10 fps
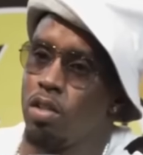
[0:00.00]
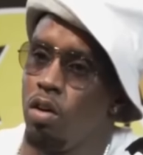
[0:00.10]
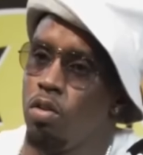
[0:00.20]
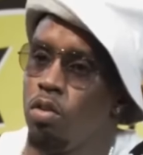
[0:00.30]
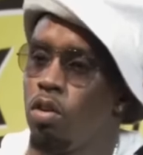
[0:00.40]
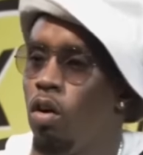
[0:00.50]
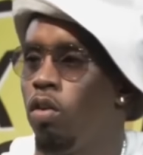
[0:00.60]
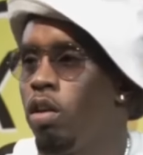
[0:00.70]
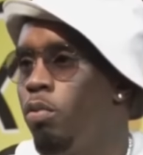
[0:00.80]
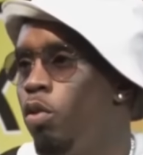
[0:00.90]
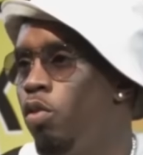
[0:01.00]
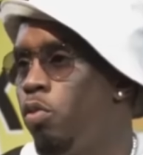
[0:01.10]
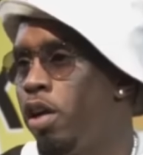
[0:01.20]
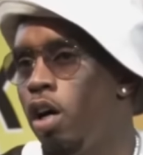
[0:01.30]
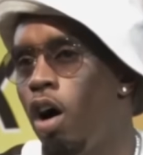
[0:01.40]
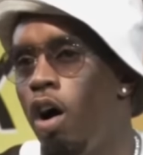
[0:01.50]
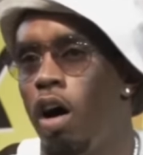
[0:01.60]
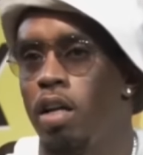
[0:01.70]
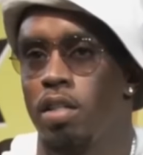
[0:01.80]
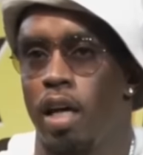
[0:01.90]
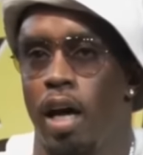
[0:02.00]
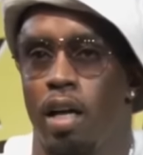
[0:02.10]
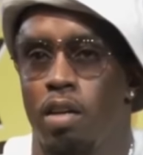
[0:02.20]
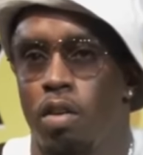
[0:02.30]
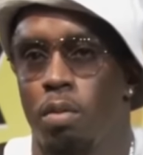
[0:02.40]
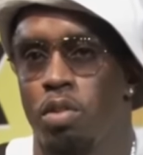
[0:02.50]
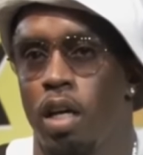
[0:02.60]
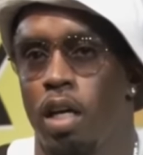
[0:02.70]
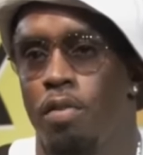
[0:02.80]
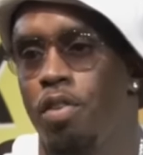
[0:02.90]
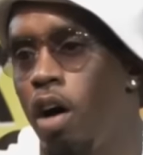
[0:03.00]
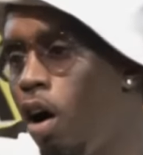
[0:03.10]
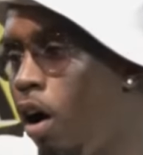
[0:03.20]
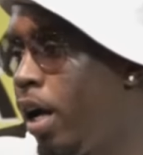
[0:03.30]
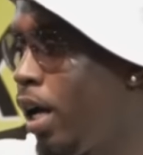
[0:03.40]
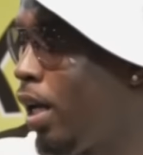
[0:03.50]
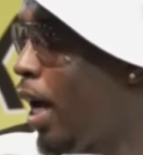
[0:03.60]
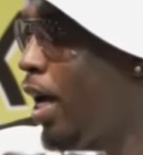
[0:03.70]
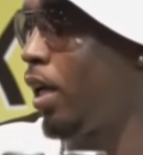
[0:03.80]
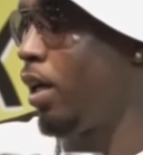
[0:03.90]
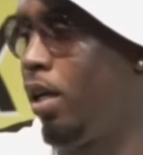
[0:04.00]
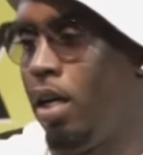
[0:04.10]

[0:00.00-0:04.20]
So you can only move made, where your heart is at. You know what I'm saying? Right. If your heart ain't like